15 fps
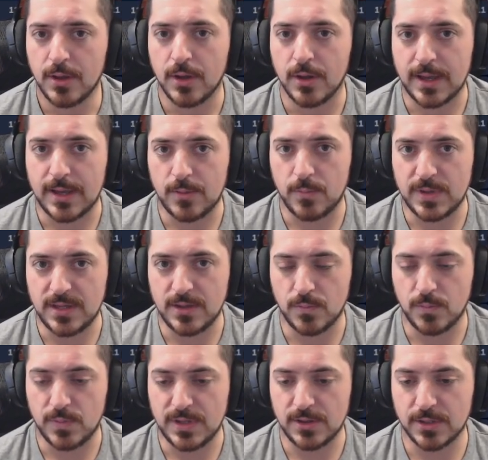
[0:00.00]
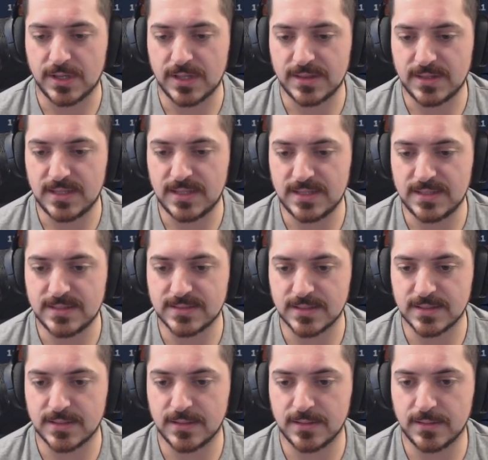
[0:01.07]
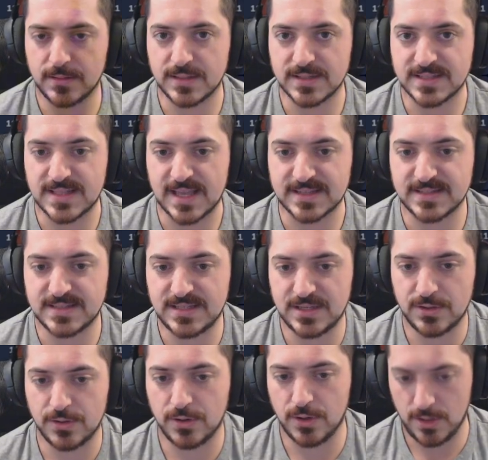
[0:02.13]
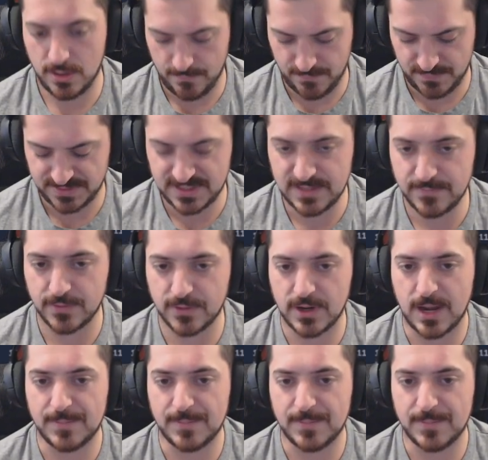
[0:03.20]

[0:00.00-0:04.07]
Okay, we look at this next tier of receiver.